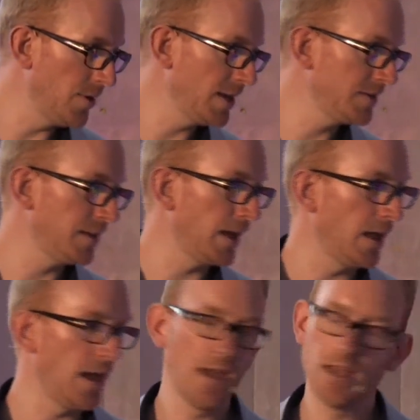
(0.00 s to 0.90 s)
US
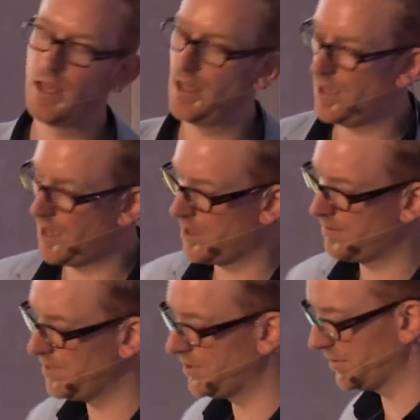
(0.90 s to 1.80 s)

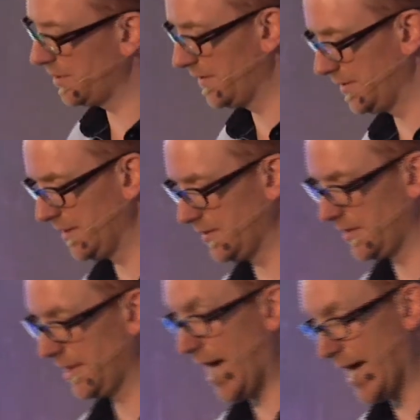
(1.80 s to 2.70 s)
that music services
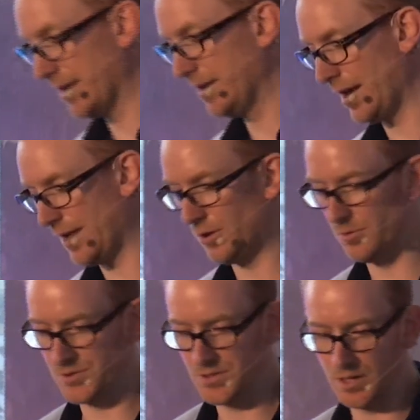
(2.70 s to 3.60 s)
can have the
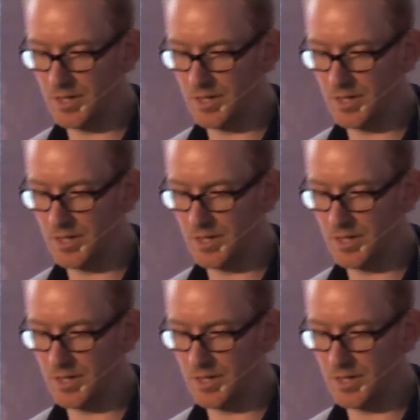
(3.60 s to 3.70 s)
option to